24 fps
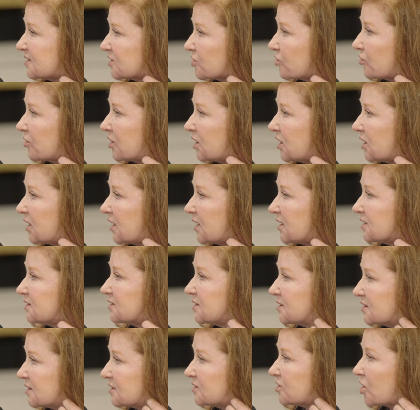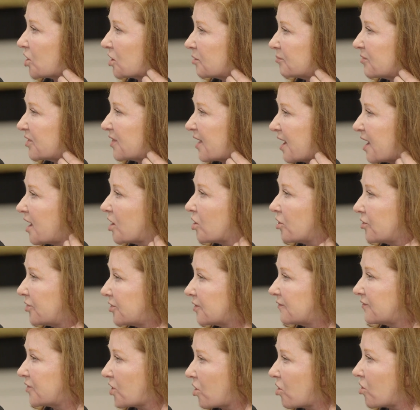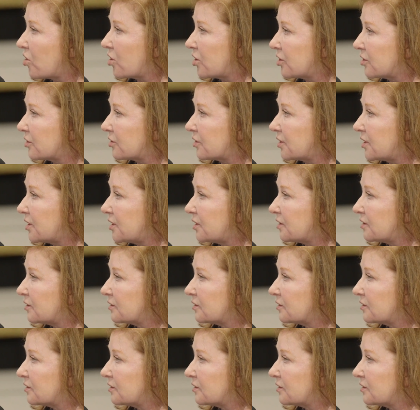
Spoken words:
screening to determine the health of the artery.